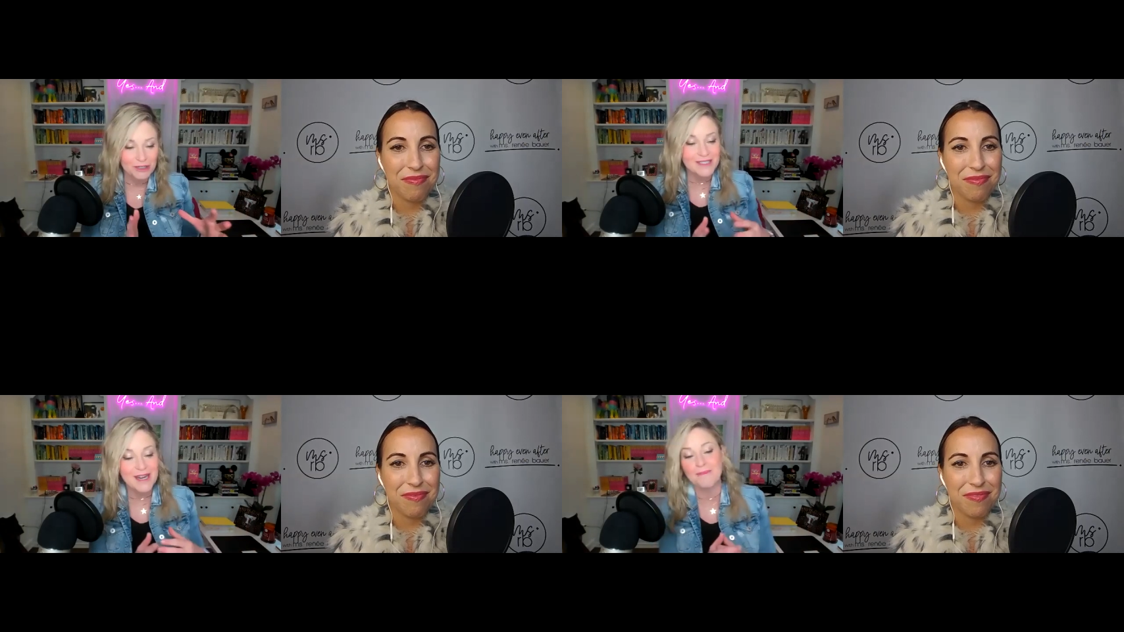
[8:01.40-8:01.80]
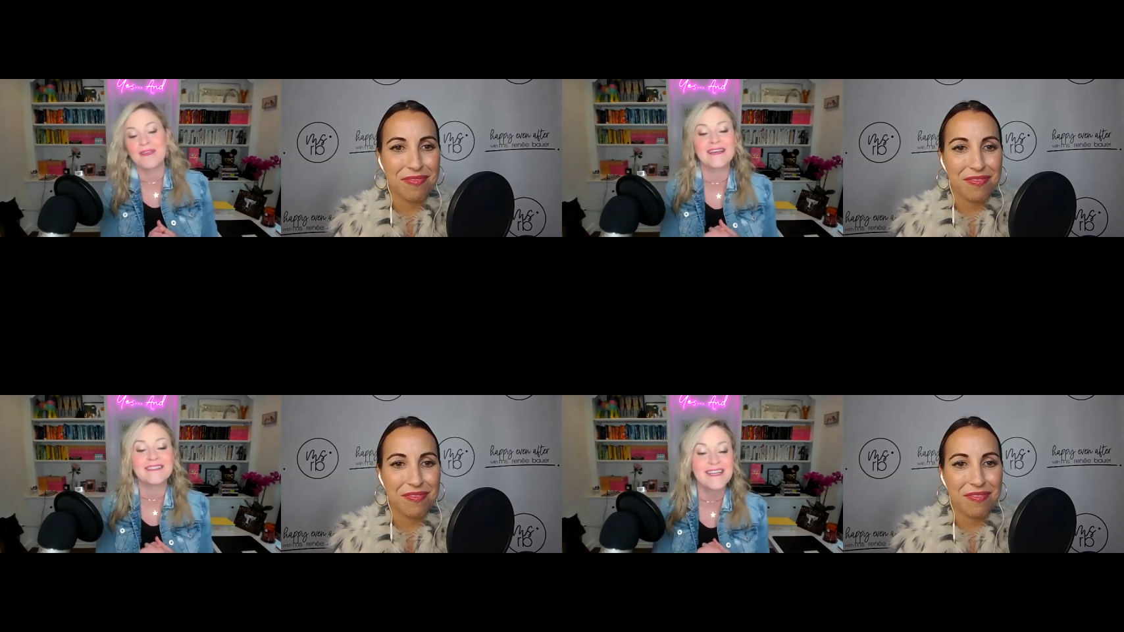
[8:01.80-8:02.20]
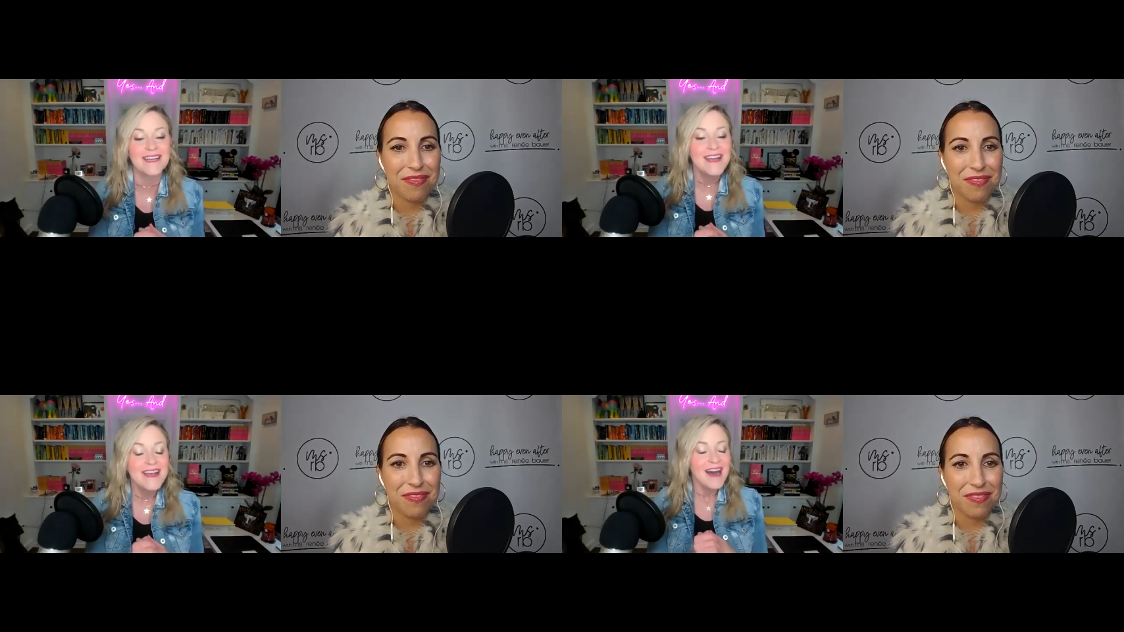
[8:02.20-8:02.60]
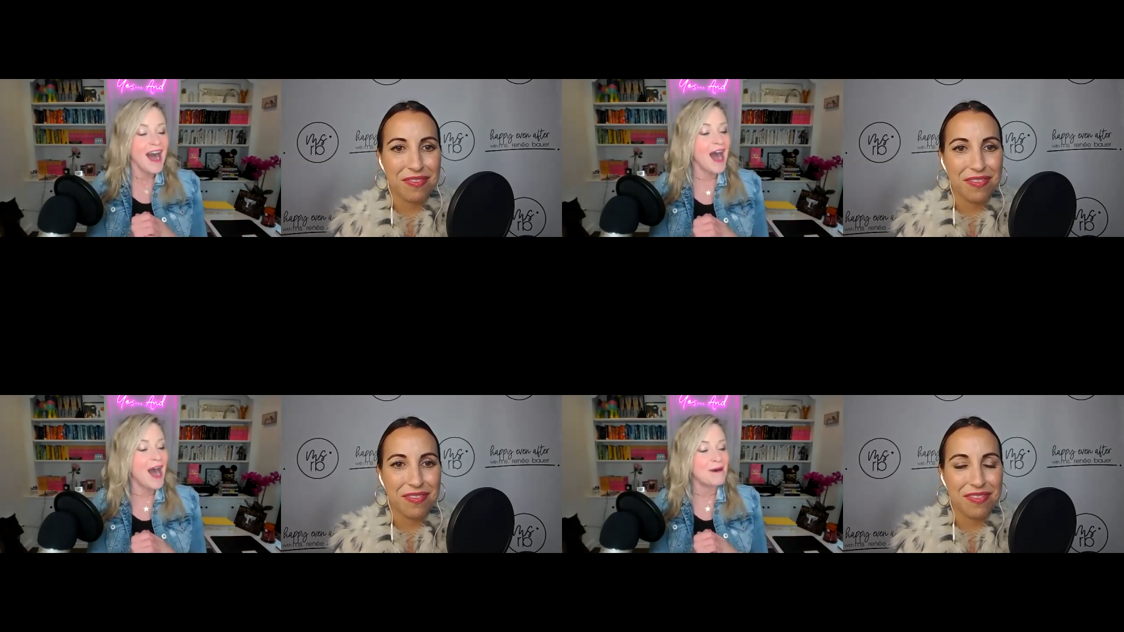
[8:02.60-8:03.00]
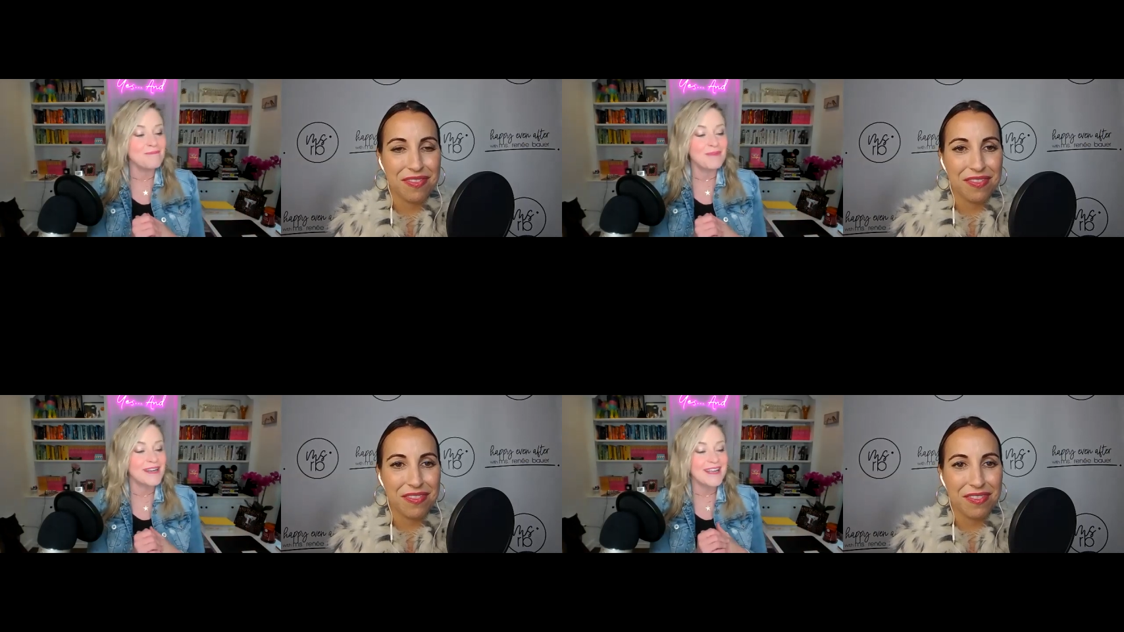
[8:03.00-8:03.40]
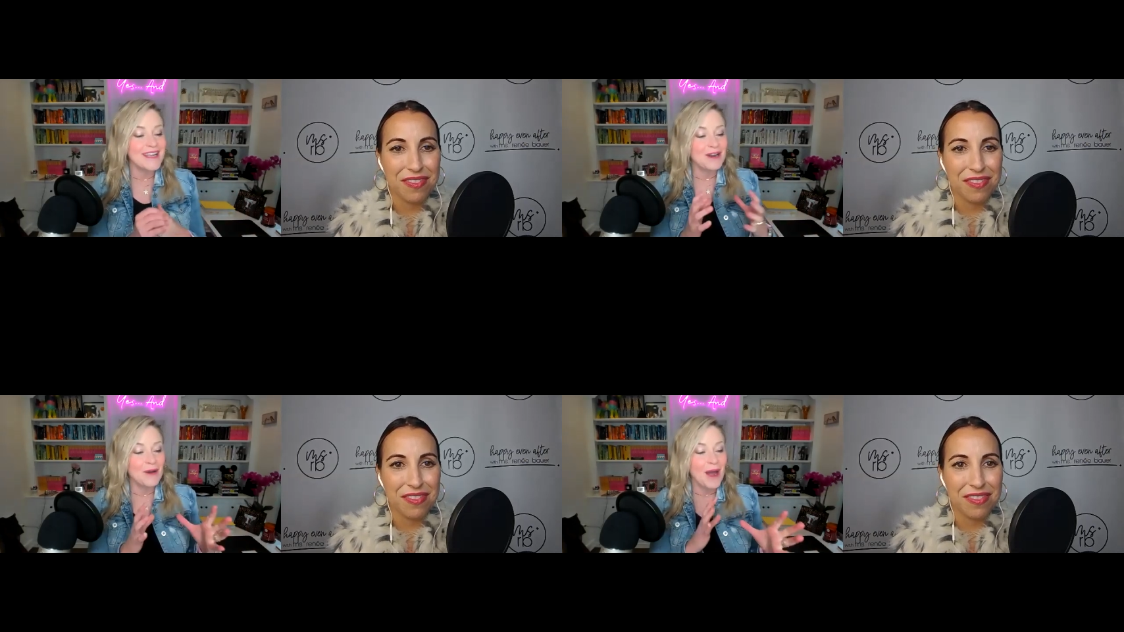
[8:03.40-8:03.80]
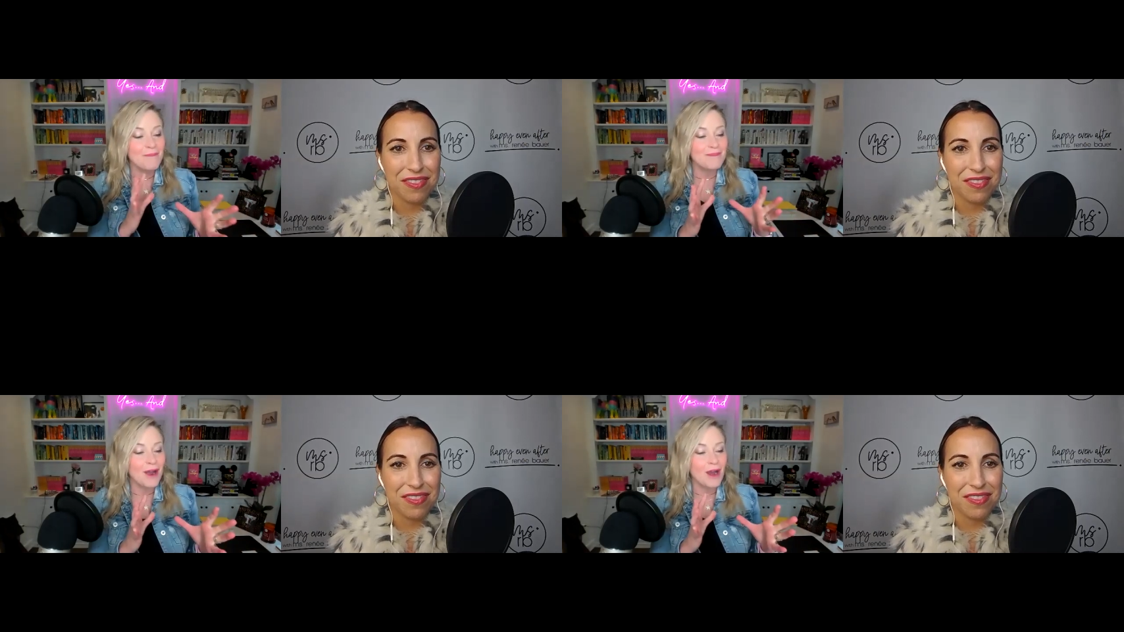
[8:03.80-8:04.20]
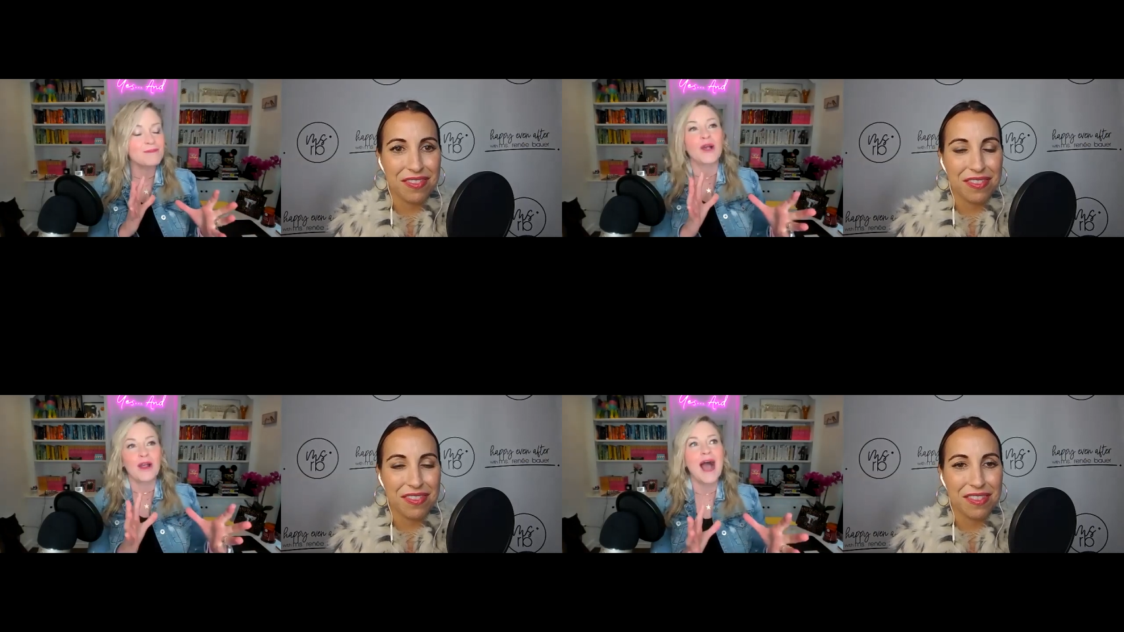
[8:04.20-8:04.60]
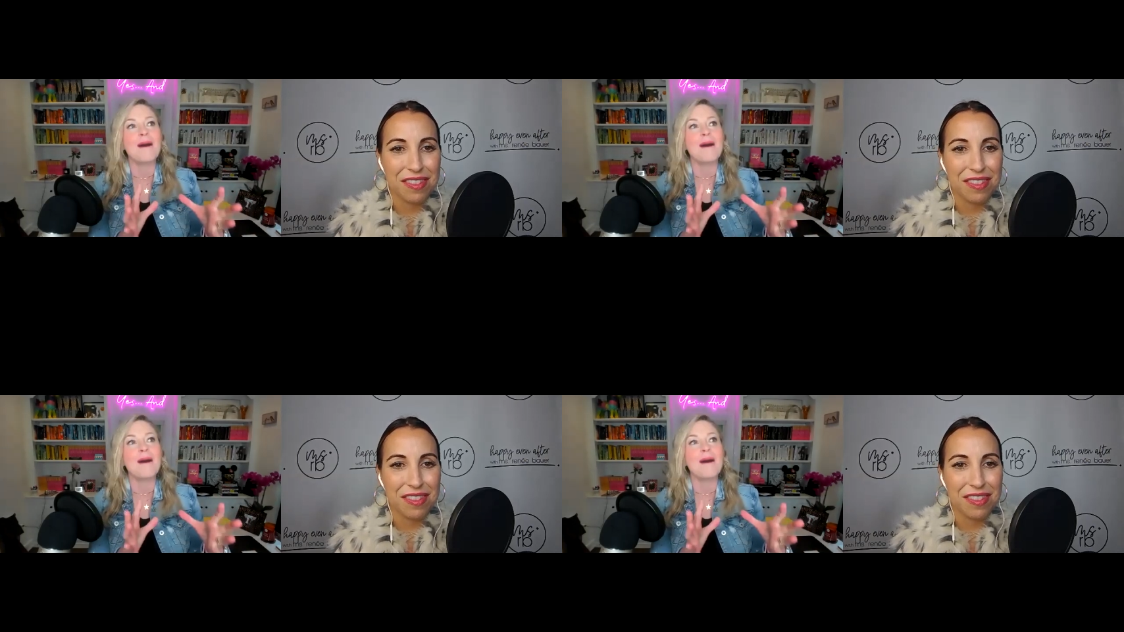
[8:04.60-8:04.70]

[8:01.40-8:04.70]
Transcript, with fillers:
Speaker 1: stepkids, and um, but you know, I'm I'm sorry, I'm